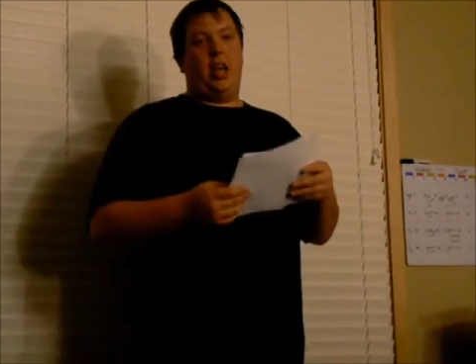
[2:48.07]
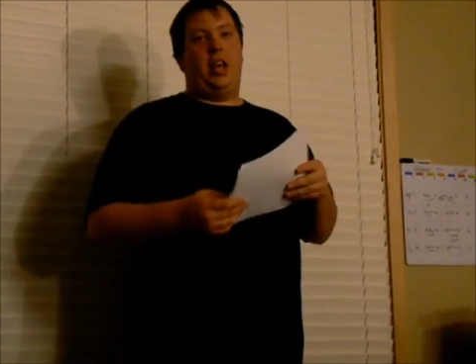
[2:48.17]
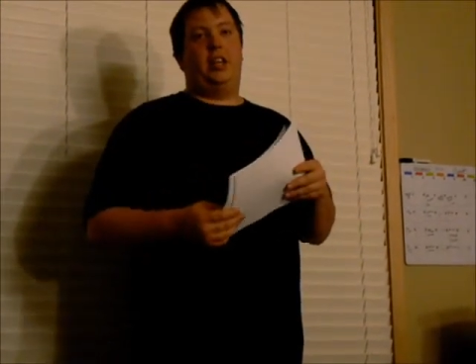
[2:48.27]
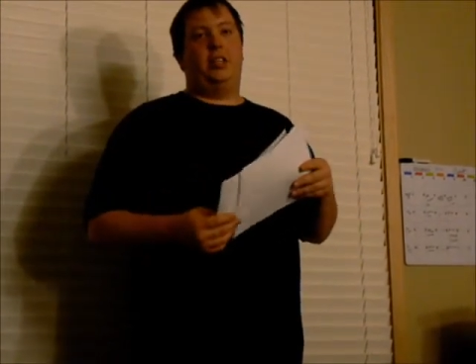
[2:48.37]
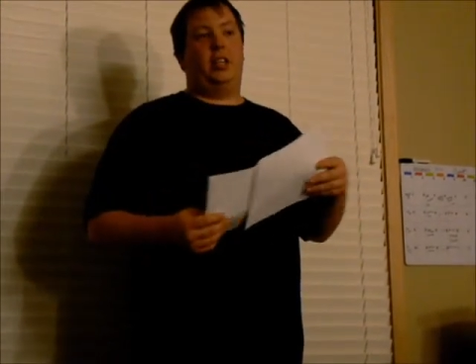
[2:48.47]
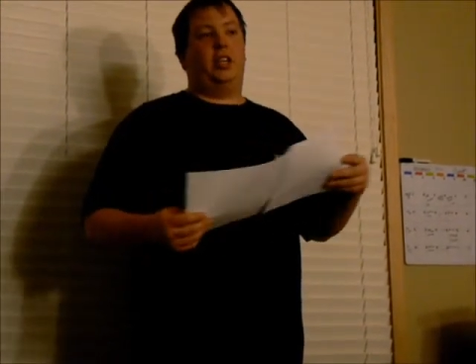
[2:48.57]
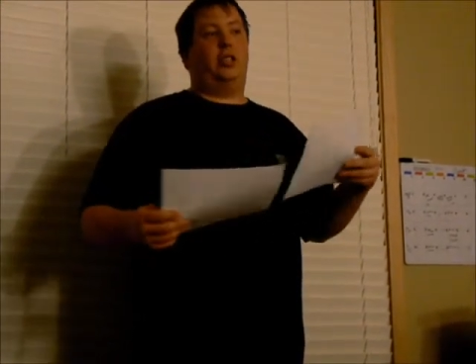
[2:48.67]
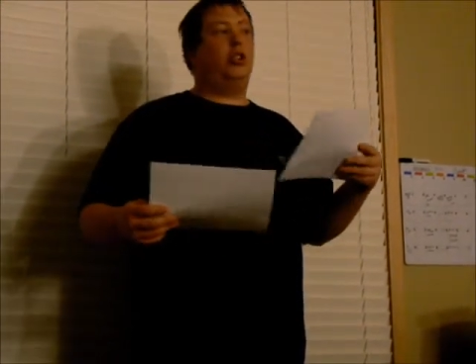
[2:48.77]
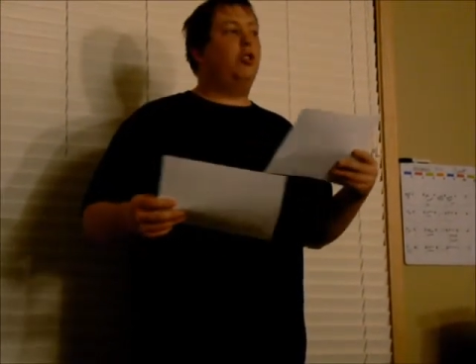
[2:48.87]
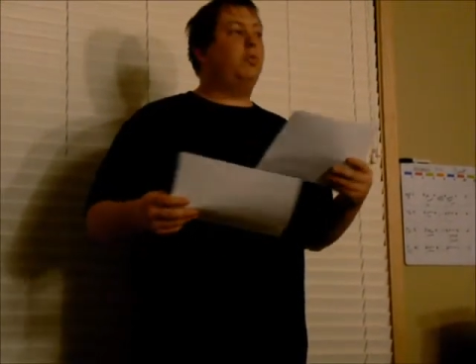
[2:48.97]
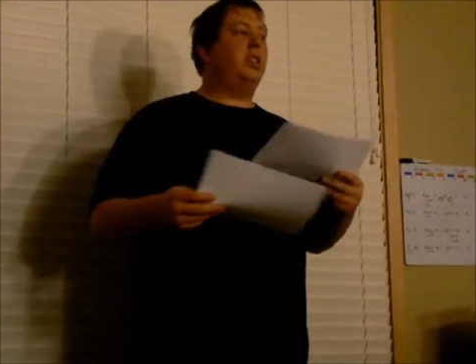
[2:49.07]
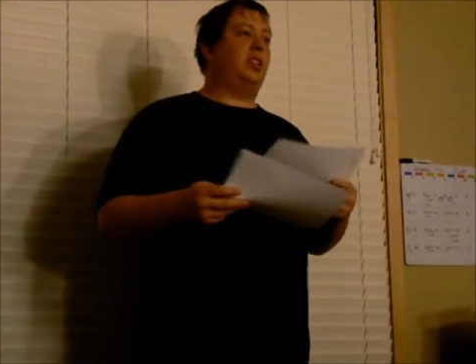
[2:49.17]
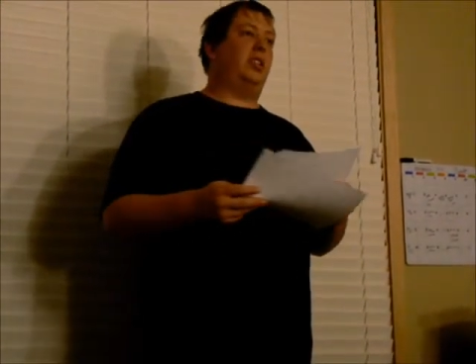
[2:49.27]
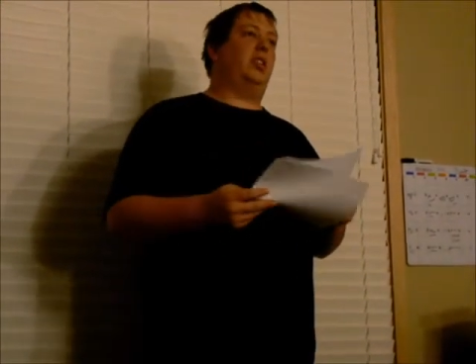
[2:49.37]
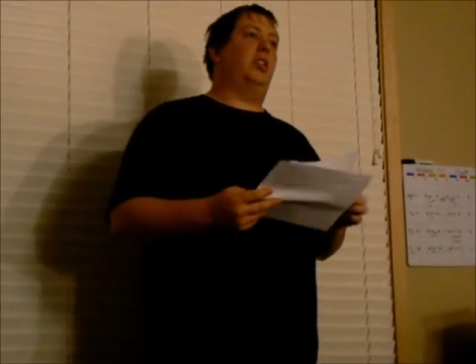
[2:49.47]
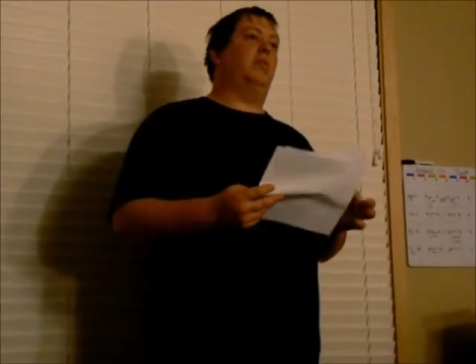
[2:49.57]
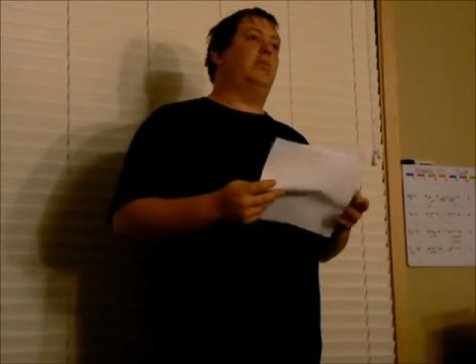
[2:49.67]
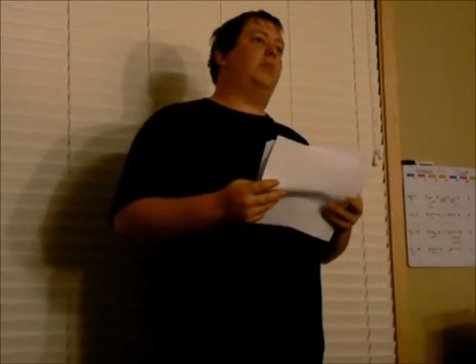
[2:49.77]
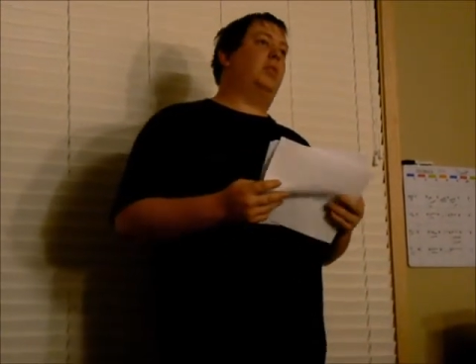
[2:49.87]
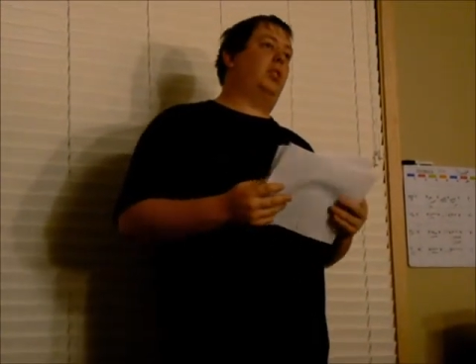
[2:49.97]
It is a tubed
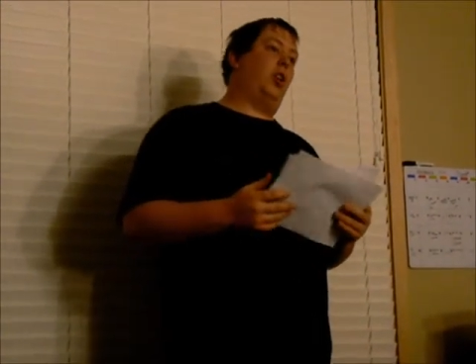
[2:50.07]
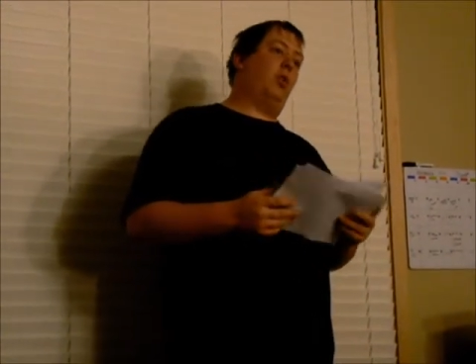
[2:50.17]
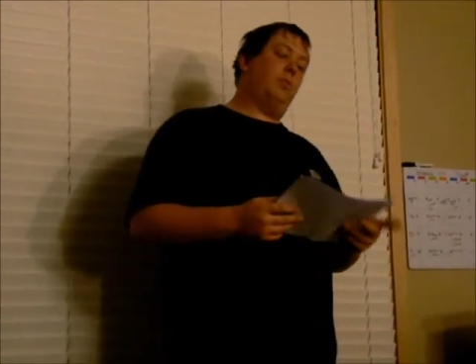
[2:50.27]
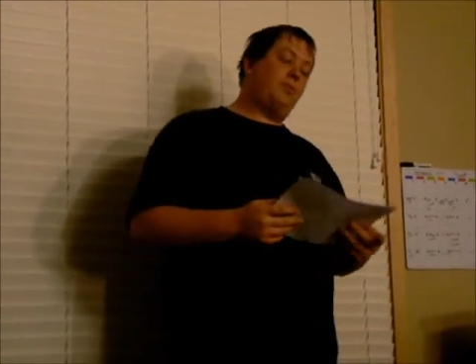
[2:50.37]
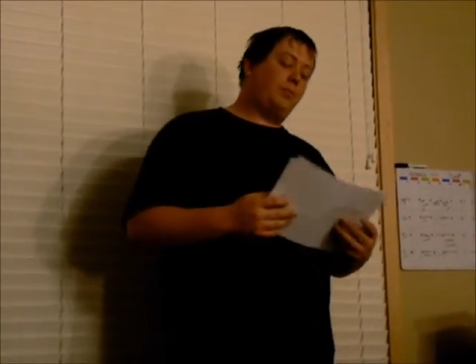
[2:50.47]
system, so